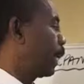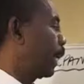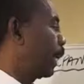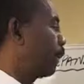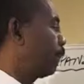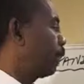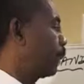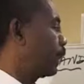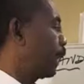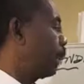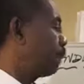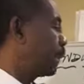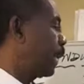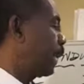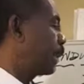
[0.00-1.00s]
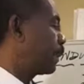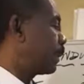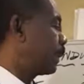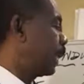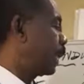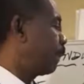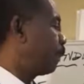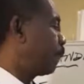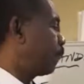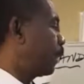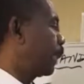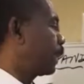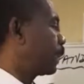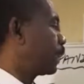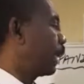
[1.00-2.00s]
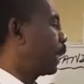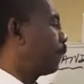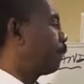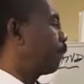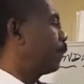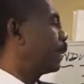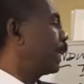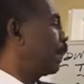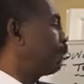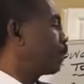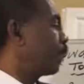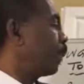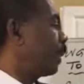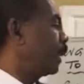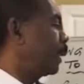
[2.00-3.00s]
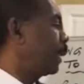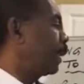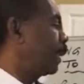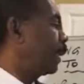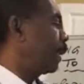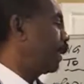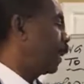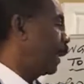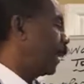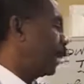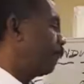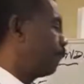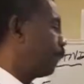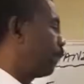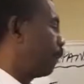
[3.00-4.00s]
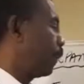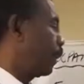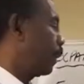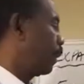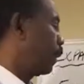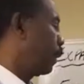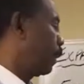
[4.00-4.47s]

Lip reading: Negative 2 times x, negative 3x. Negative 2 times 1, negative 3.